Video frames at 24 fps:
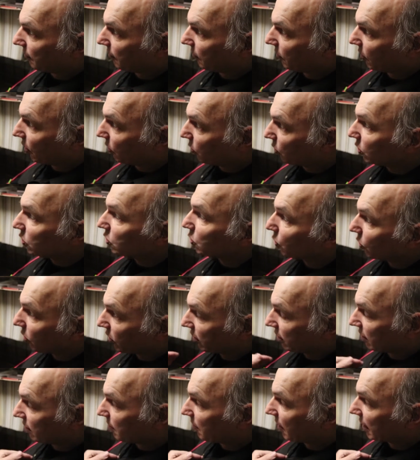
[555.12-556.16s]
it was
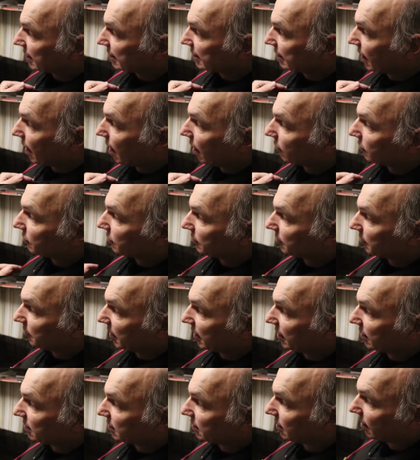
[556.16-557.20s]
worth to myself,
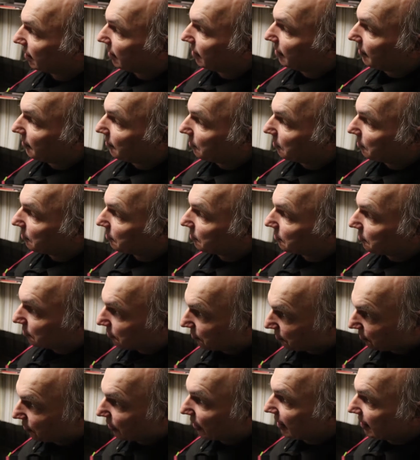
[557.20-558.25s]
because
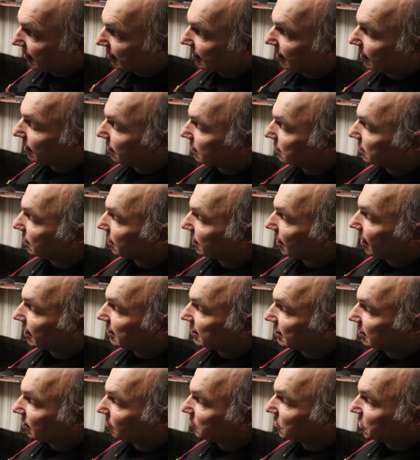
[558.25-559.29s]
pricing is as
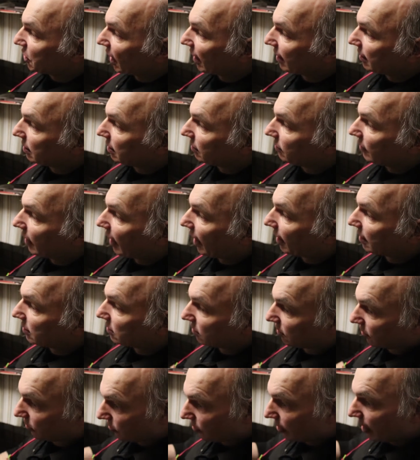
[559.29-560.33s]
subjective as
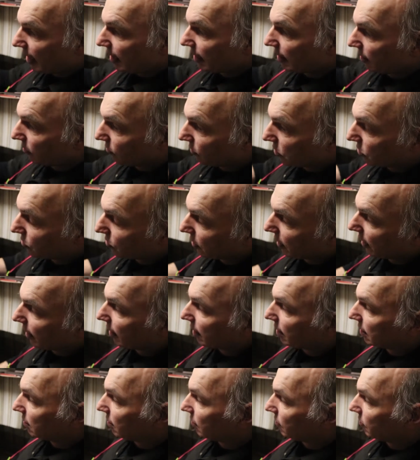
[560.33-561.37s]
grading,
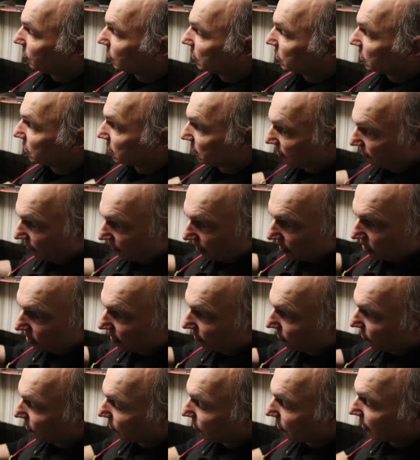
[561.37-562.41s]
which is
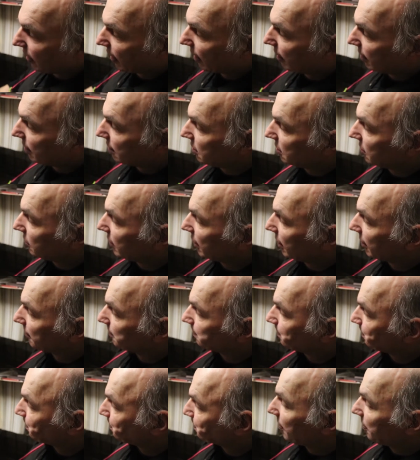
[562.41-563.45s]
eventually what we'll get into here.
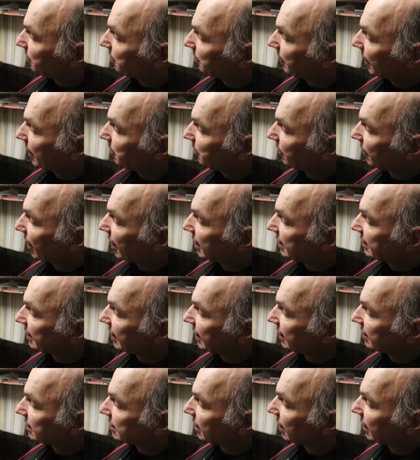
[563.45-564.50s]
By
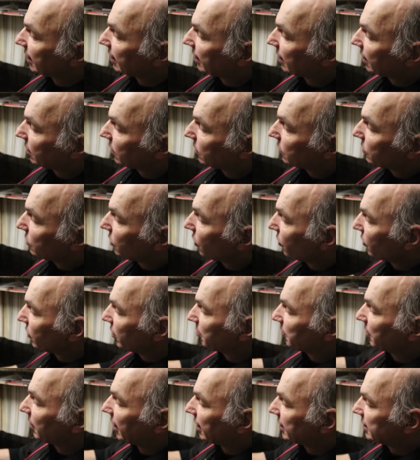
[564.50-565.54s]
pricing, it's like, know the
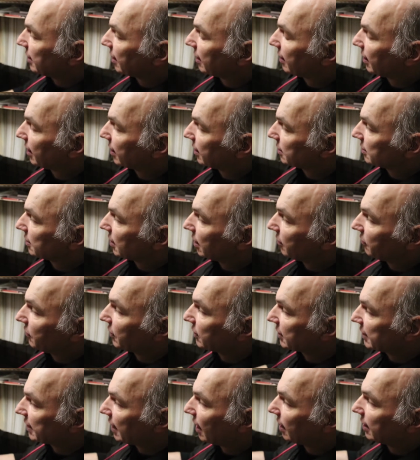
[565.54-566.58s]
price of things. If you're
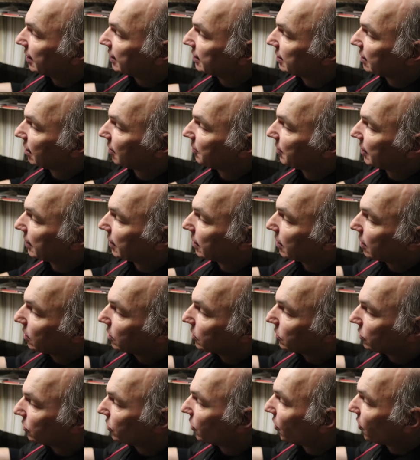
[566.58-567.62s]
selling something,
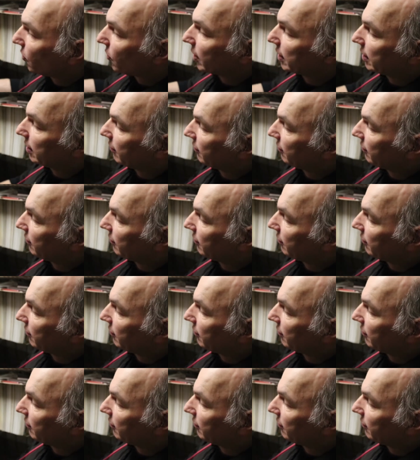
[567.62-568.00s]
know what